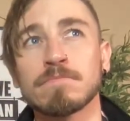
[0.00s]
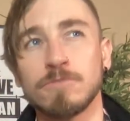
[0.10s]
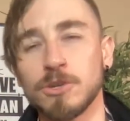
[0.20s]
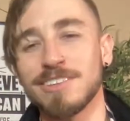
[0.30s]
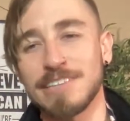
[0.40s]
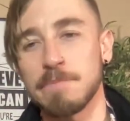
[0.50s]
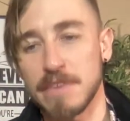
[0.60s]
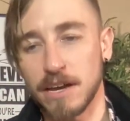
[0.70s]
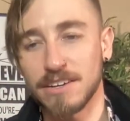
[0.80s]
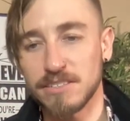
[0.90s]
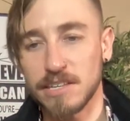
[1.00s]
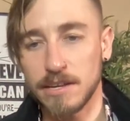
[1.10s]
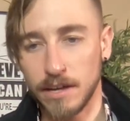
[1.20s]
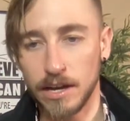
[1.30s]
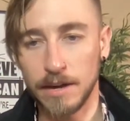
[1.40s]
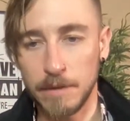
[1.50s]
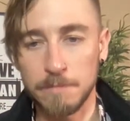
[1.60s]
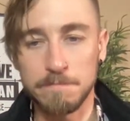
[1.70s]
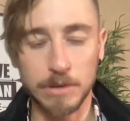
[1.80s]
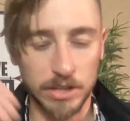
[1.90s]
Doing the same thing, honestly.
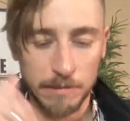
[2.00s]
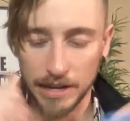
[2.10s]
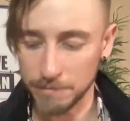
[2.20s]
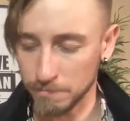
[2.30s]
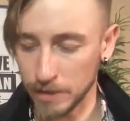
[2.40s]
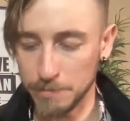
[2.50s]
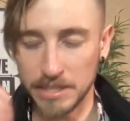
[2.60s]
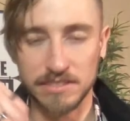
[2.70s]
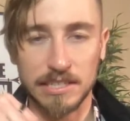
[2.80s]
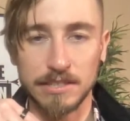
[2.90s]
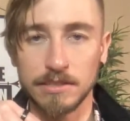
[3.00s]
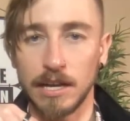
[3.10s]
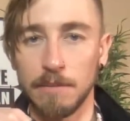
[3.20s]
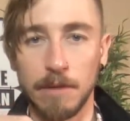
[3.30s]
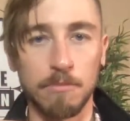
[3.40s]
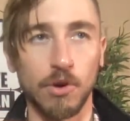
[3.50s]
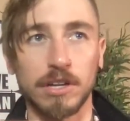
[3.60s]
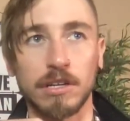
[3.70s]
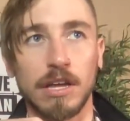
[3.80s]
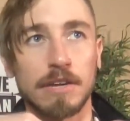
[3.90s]
I'm building my business. I'm
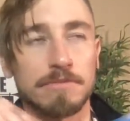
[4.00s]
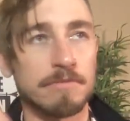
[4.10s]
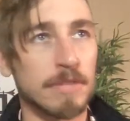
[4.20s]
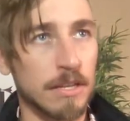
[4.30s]
working on a lot of